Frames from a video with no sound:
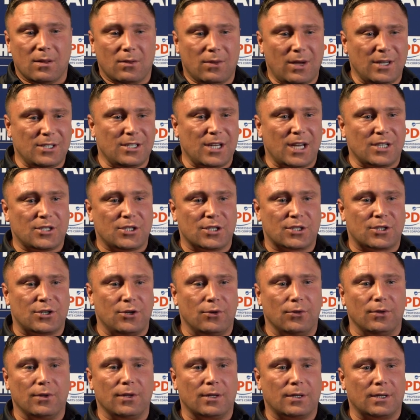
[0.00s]
I just
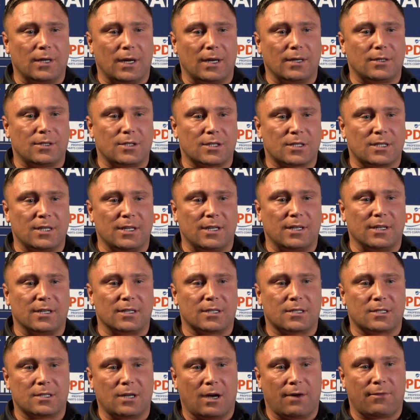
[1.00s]
knew that I just needed
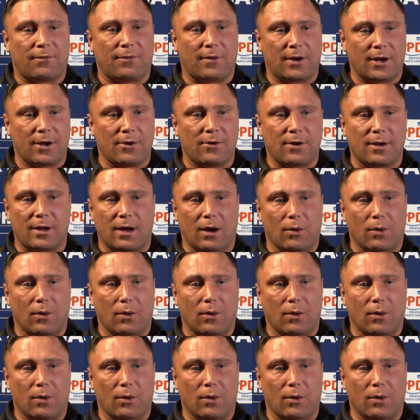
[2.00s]
to start firing.